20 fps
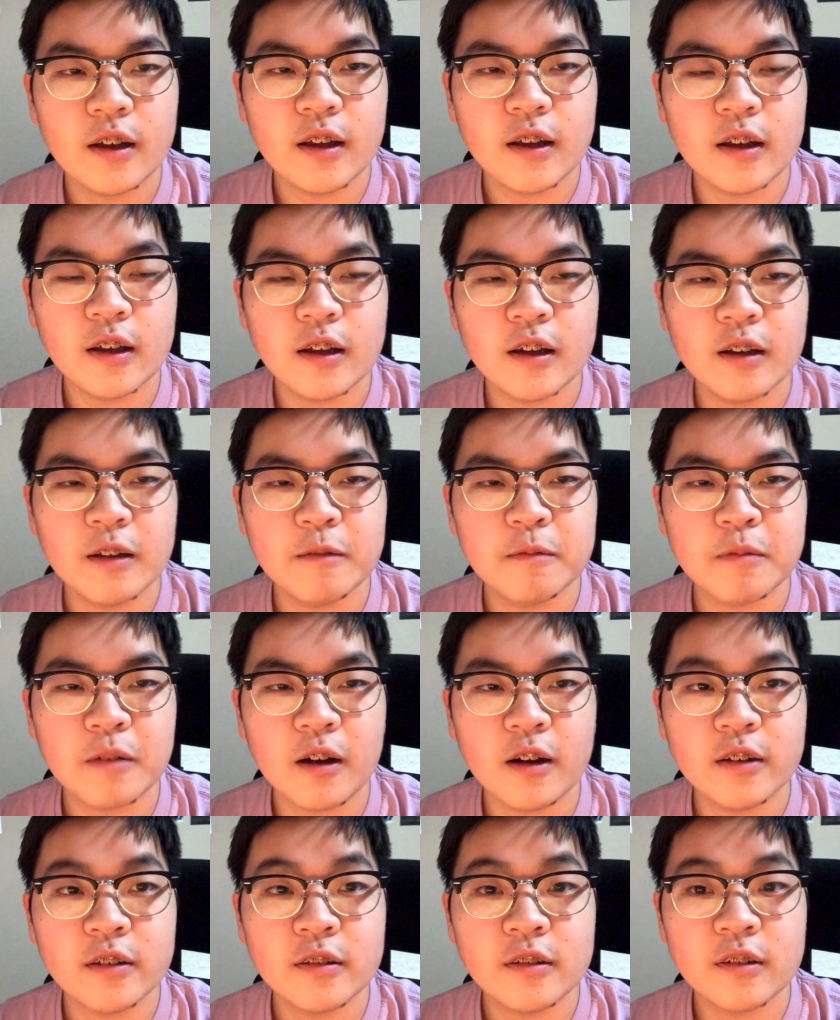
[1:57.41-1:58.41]
uh,
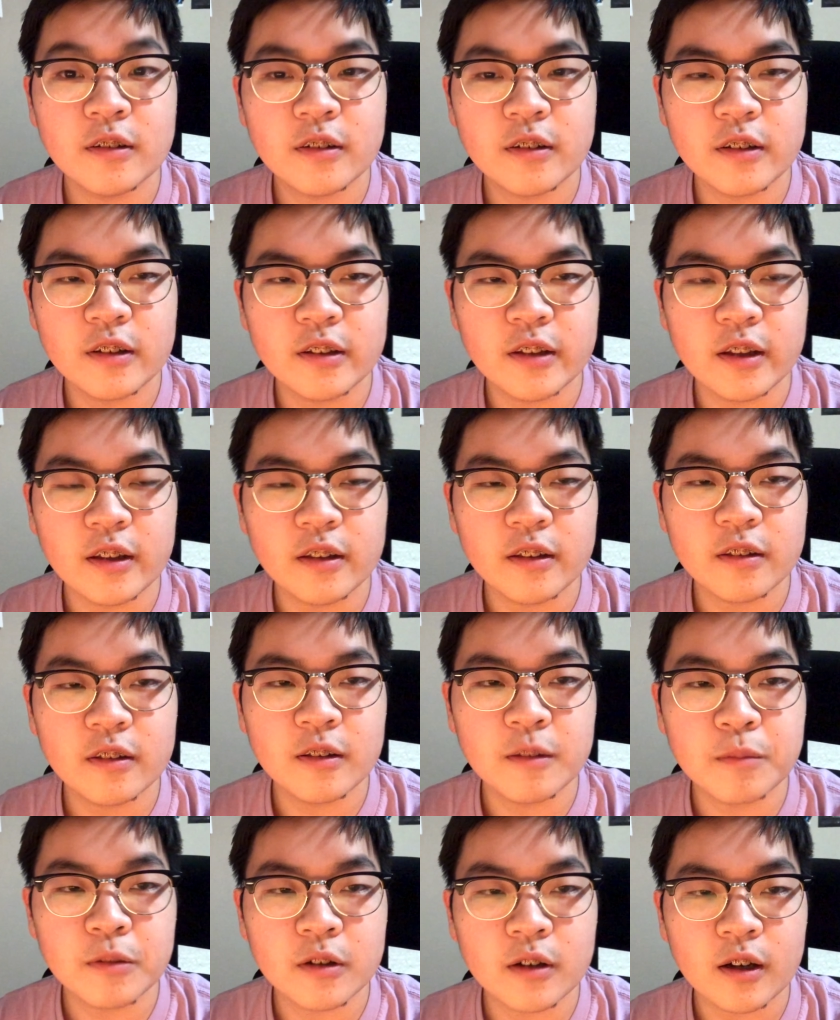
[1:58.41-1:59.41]
honestly taking a
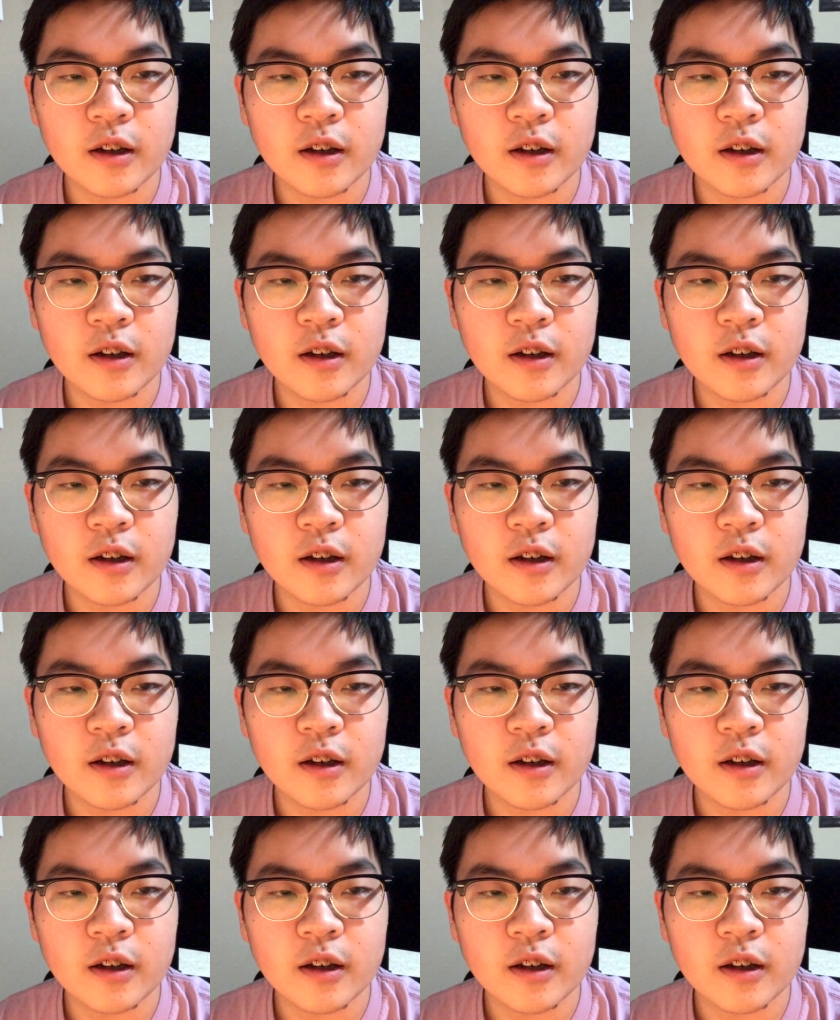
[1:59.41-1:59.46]
simple